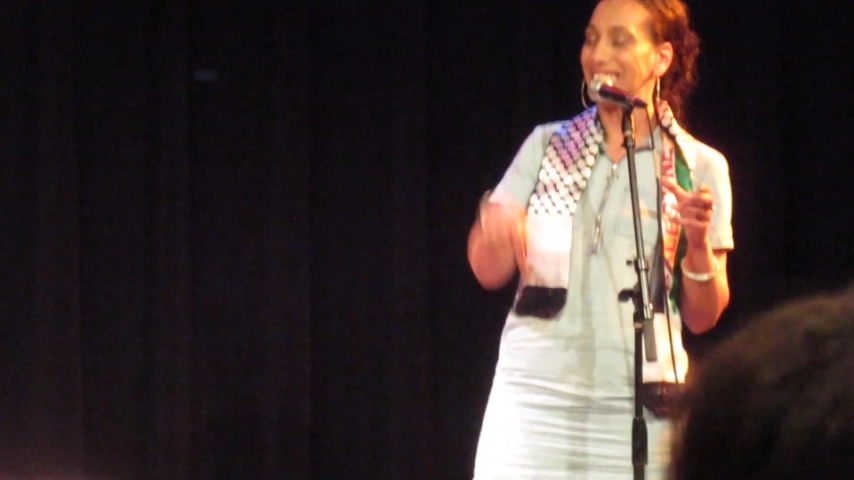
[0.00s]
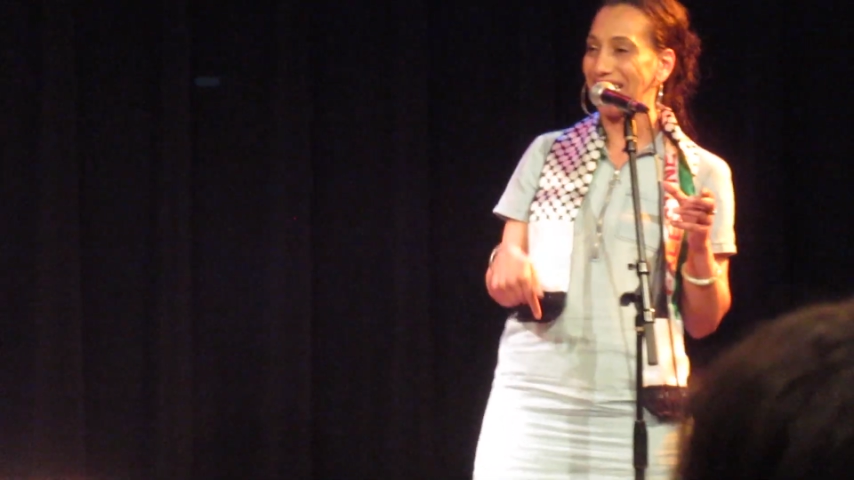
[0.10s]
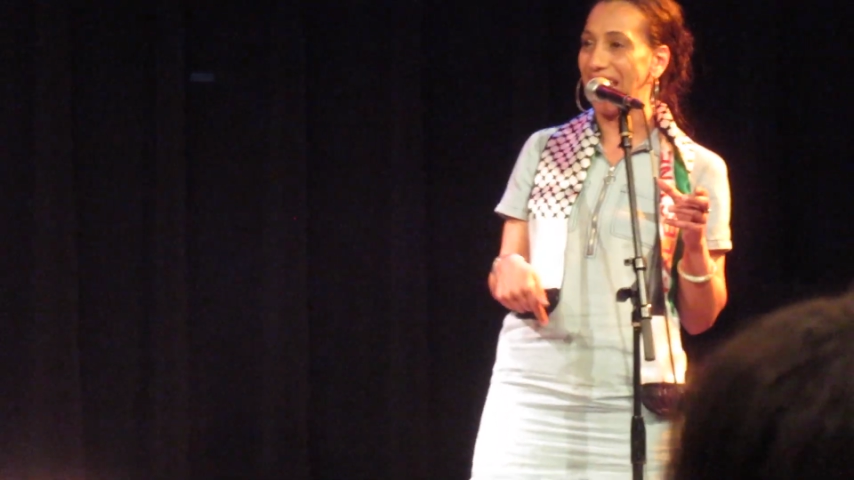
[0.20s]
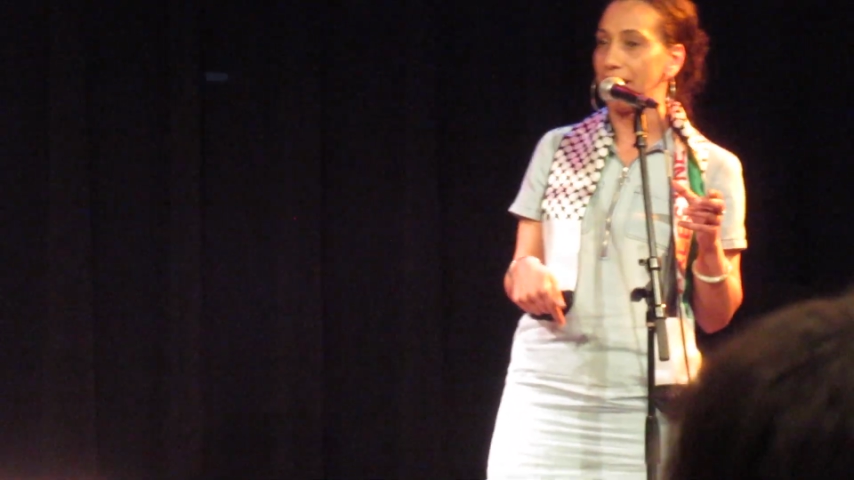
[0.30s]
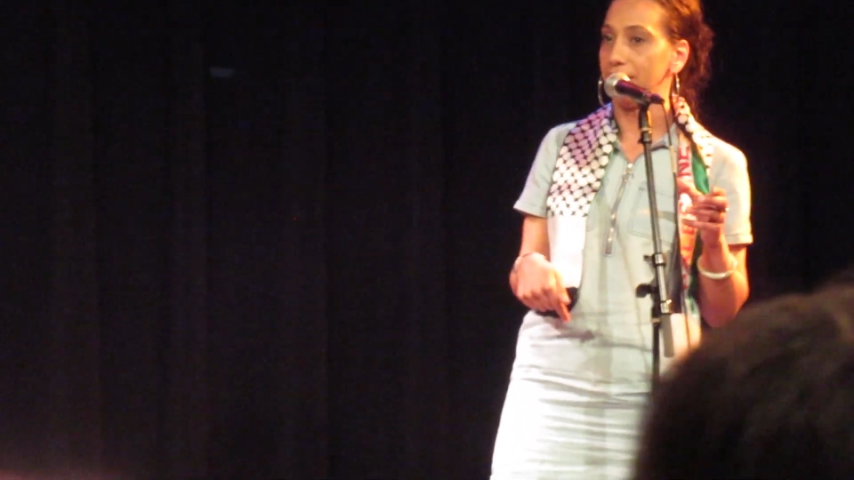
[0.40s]

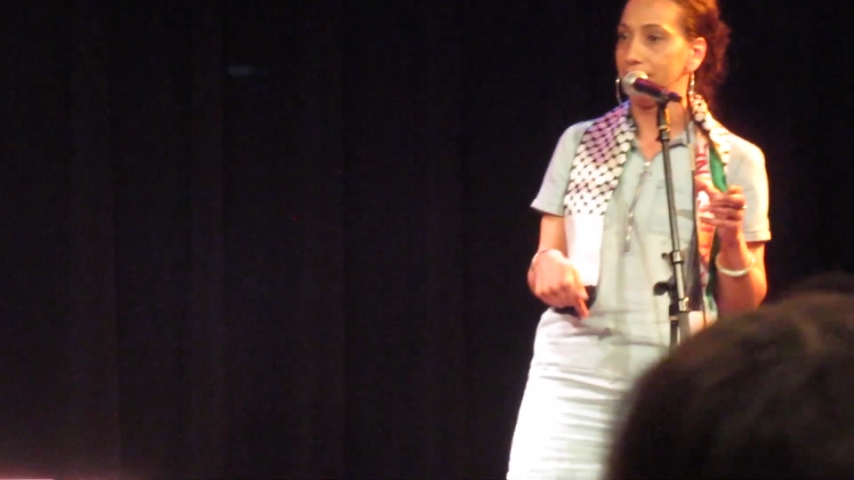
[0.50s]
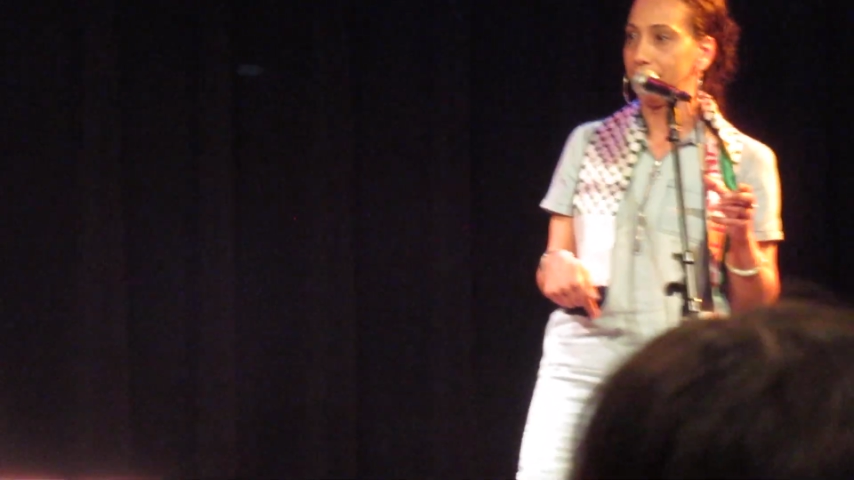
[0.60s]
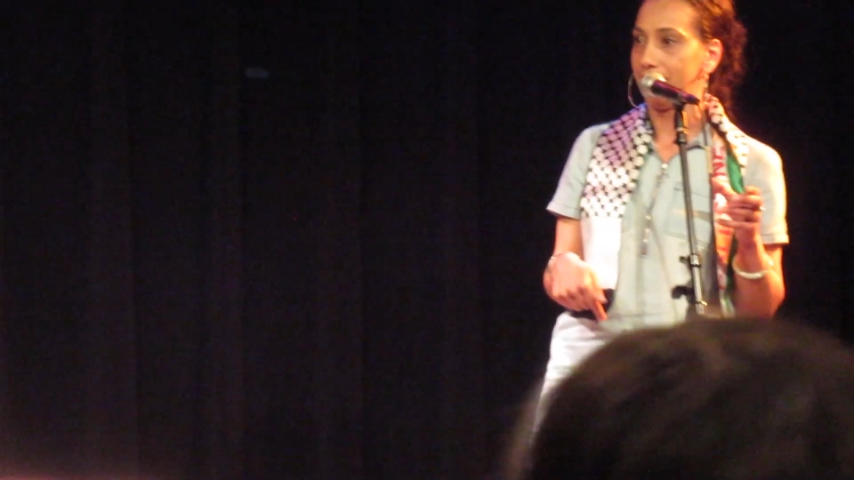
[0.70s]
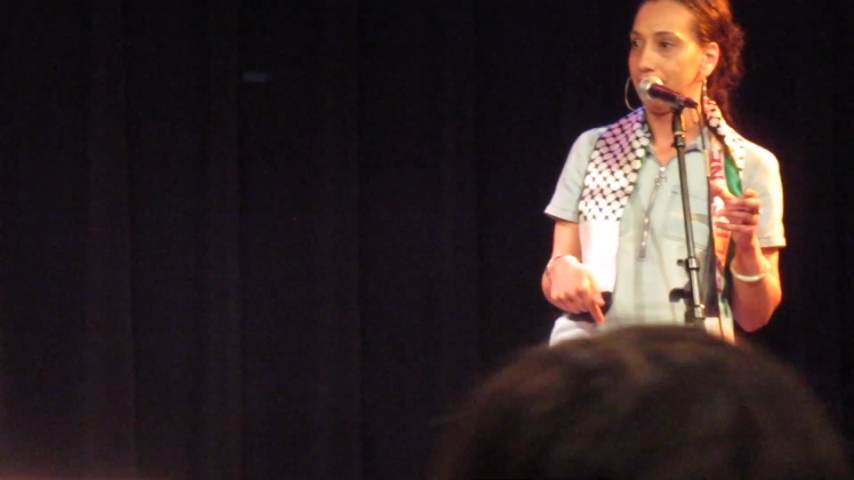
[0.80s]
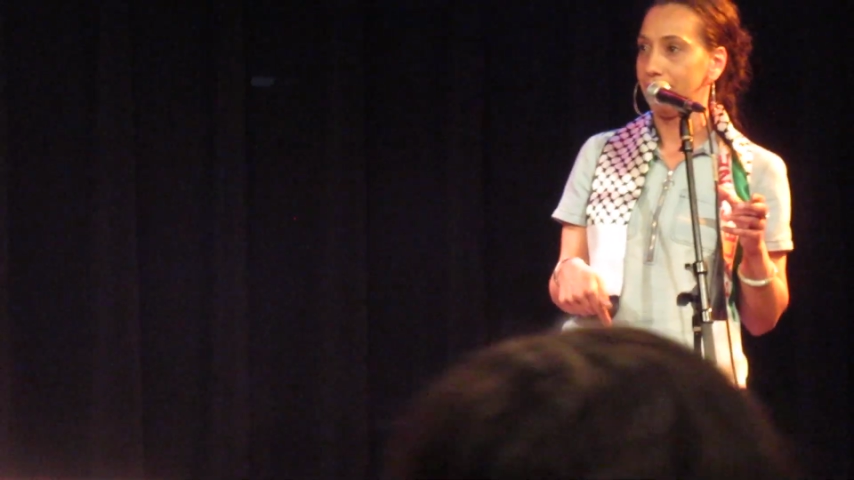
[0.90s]
today,
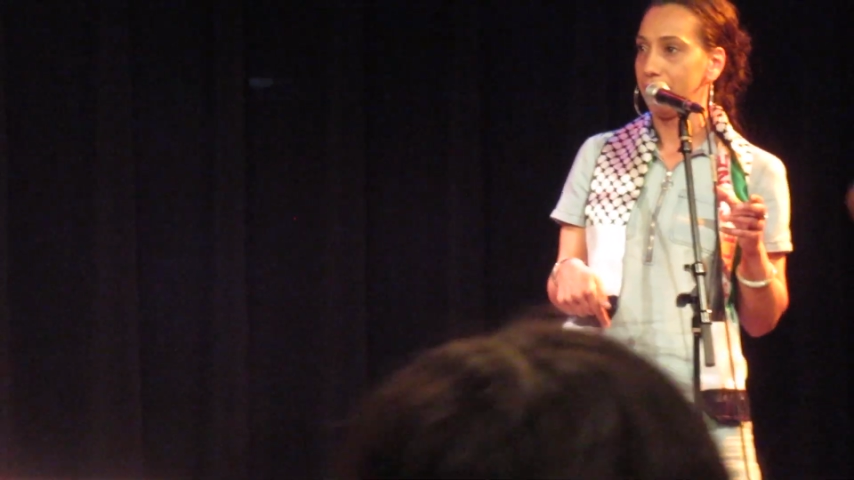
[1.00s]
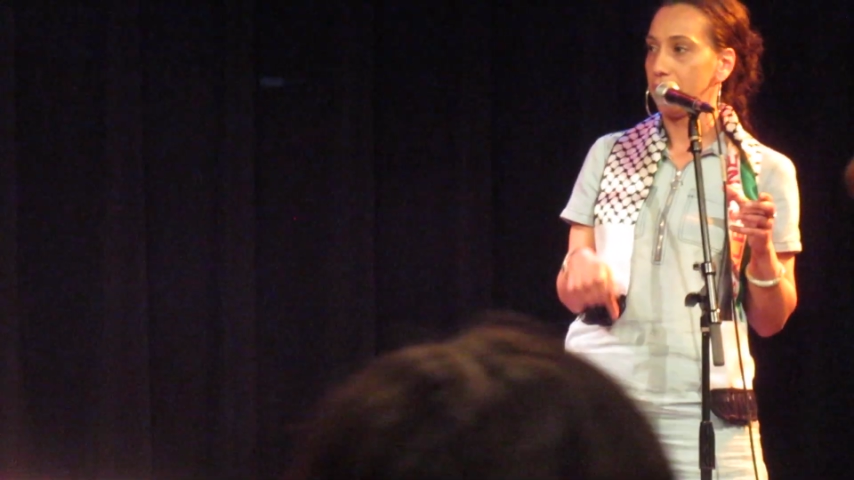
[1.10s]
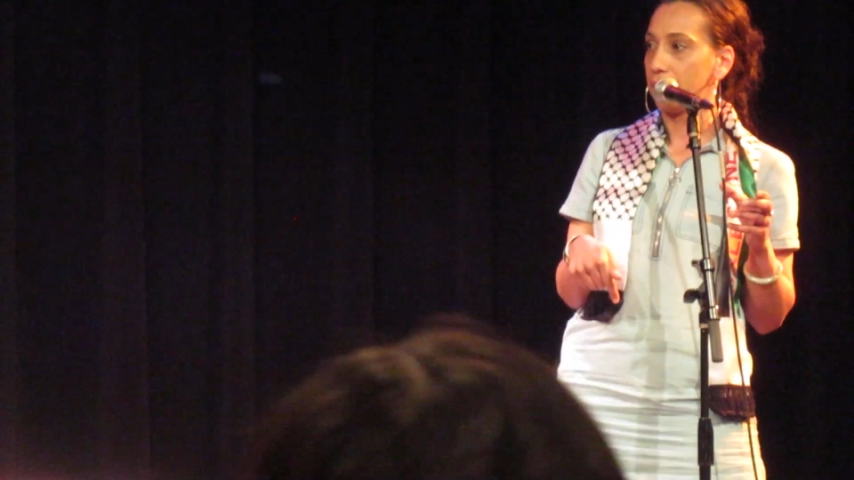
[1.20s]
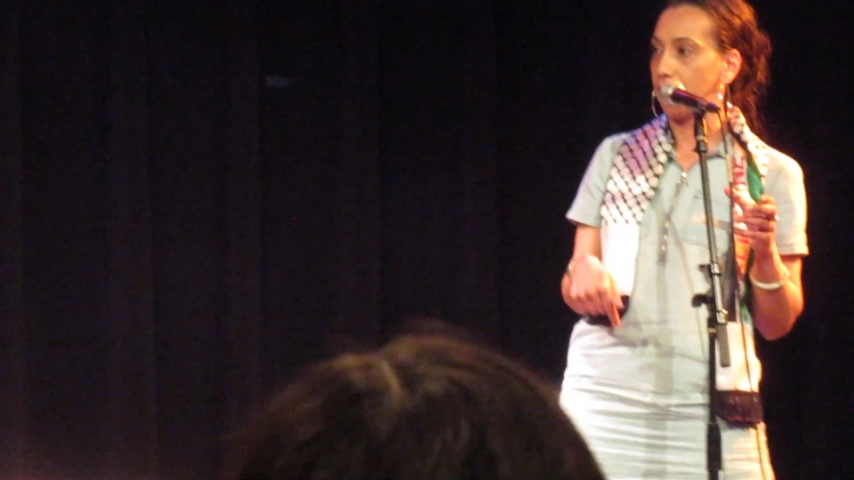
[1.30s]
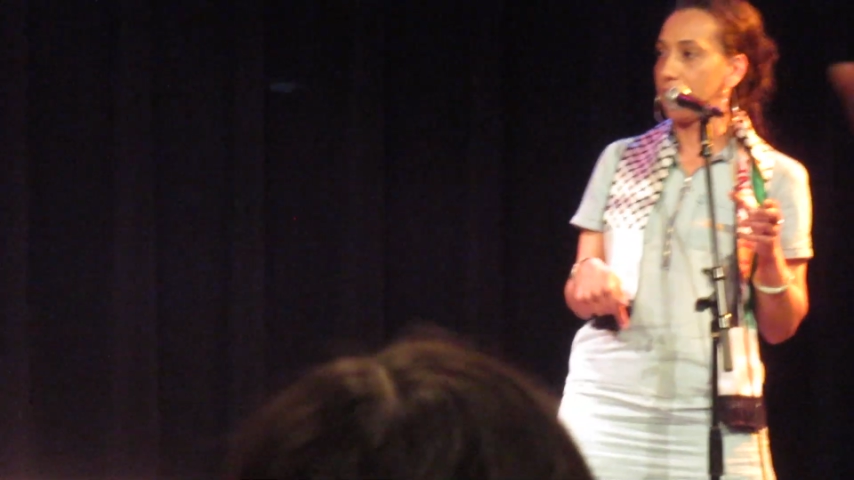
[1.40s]

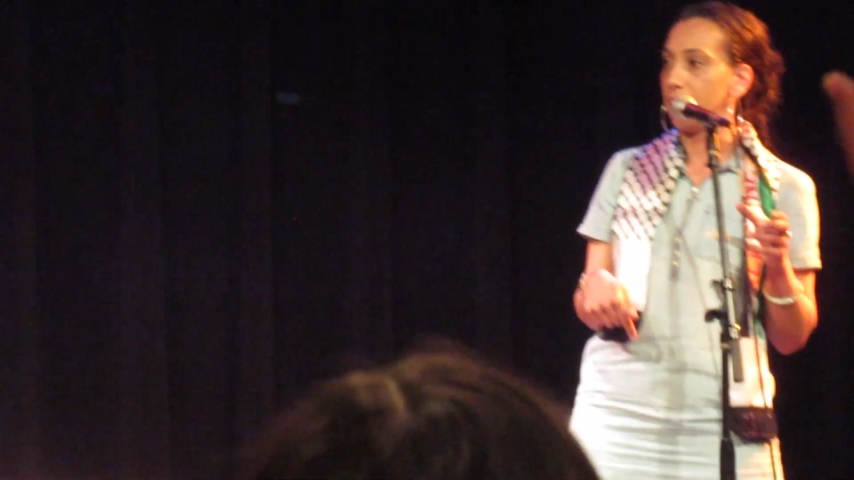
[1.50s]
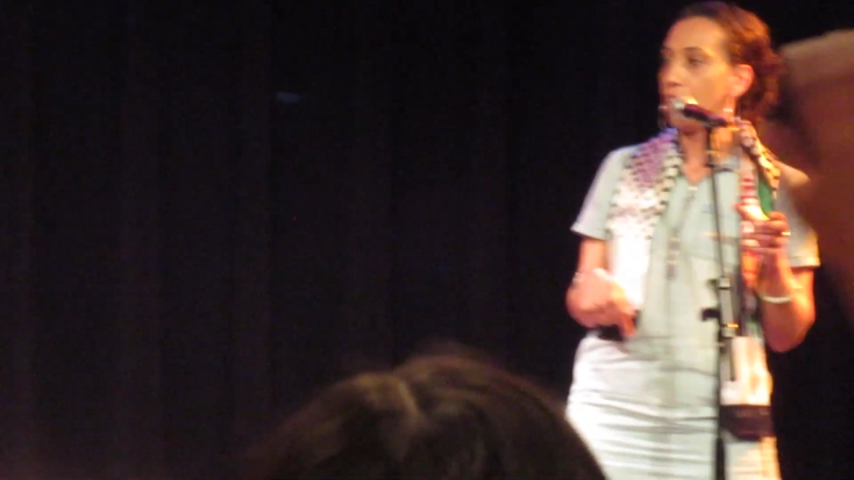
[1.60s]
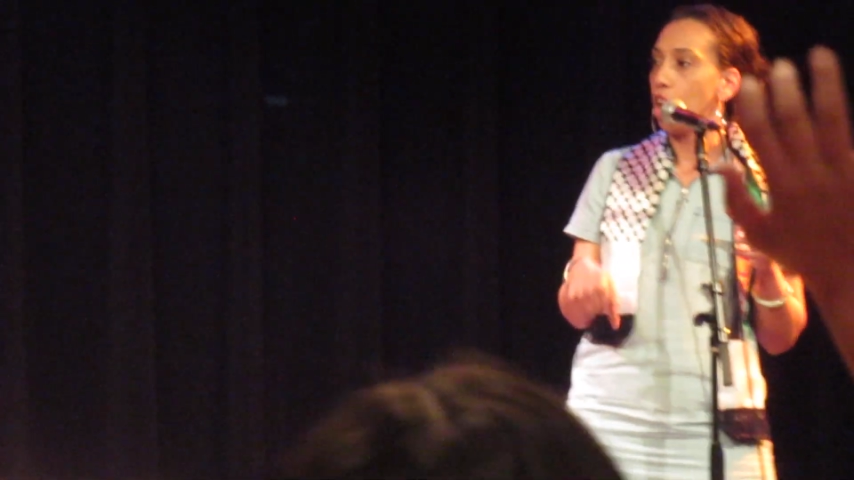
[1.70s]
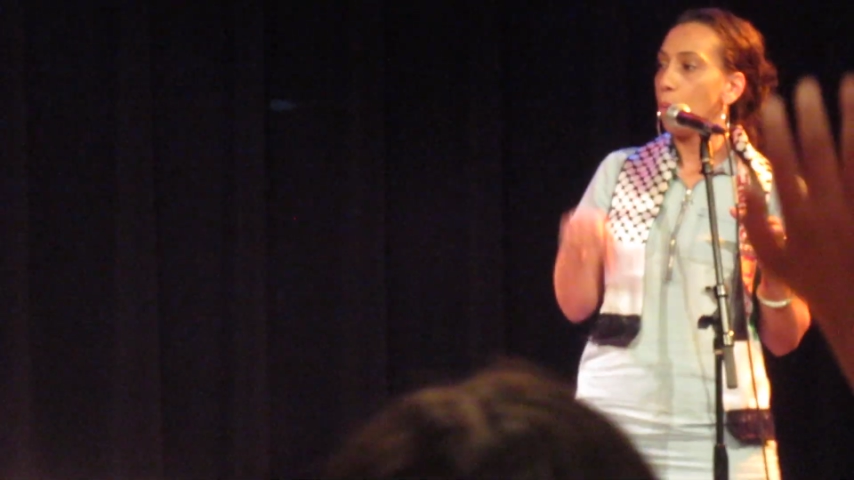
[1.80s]
right?